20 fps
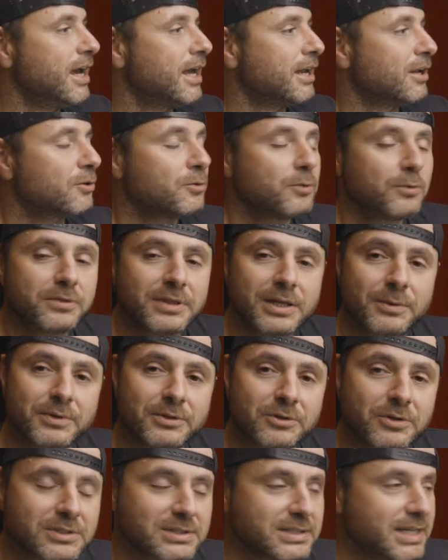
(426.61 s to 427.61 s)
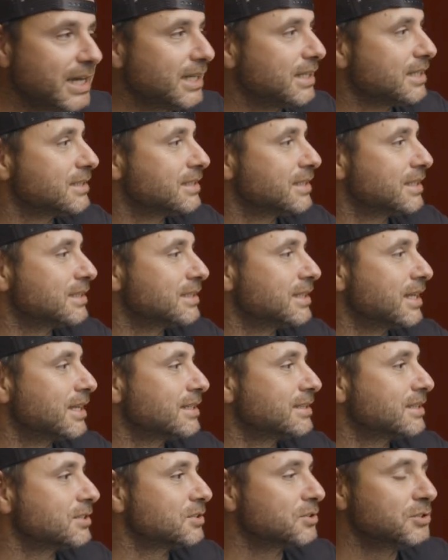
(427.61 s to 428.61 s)
And the cool thing with containers is
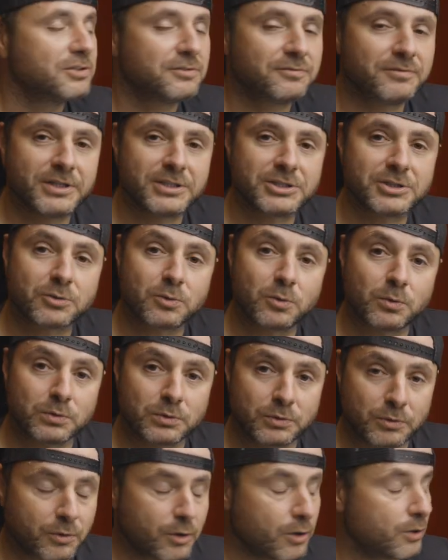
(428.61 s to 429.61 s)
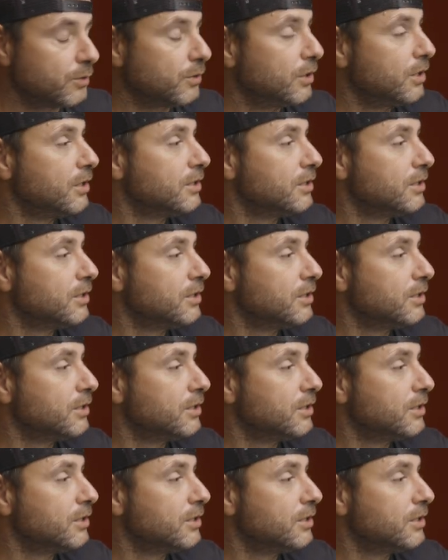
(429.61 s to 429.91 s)
there's this new feature called Grow.